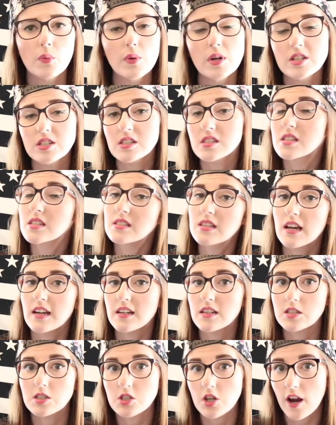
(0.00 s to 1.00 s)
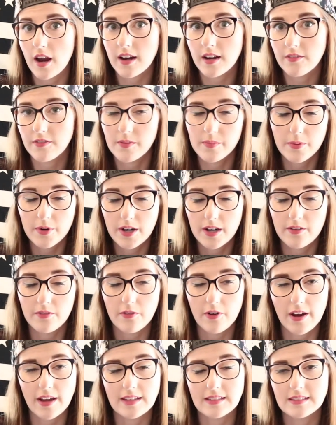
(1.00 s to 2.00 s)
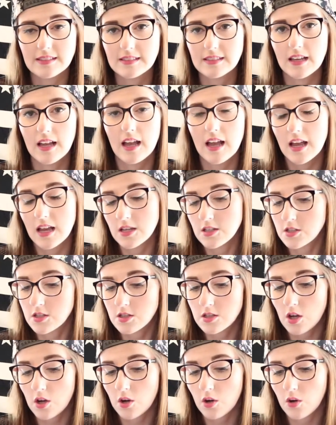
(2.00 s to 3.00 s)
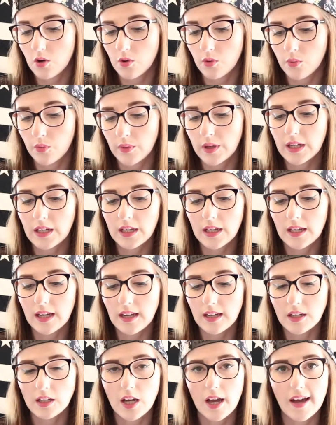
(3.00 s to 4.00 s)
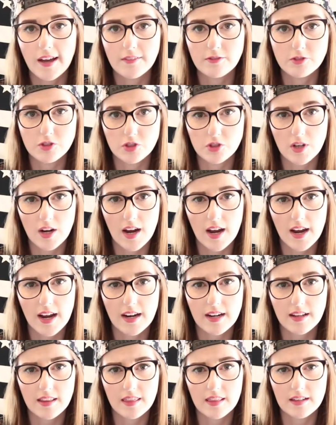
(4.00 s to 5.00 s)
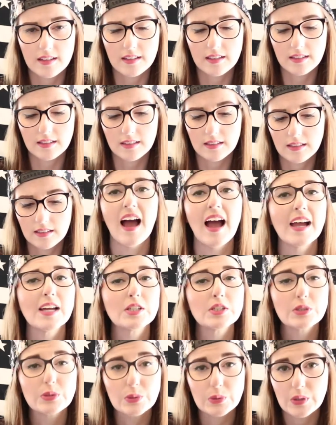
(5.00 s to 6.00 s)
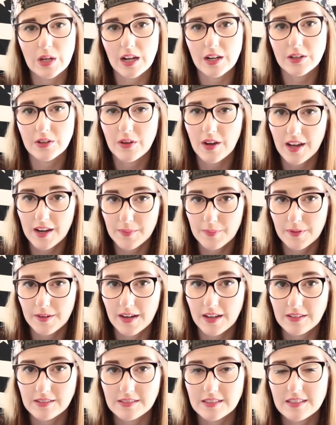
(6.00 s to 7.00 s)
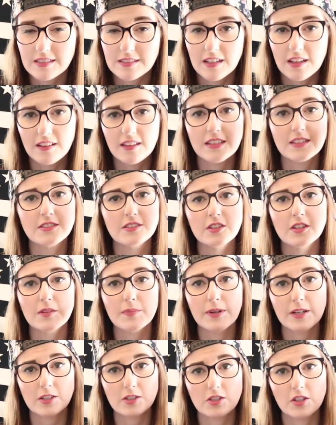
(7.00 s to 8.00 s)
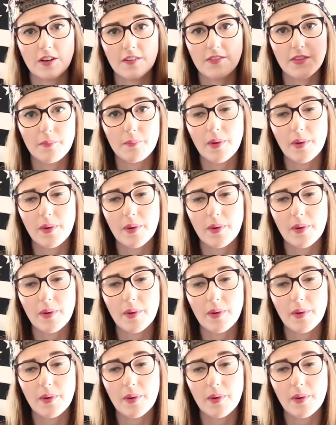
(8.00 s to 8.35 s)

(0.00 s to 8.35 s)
just decided to try a different brand of rice. And so we have tried the, I do not know how to pronounce this, I'll insert a picture of the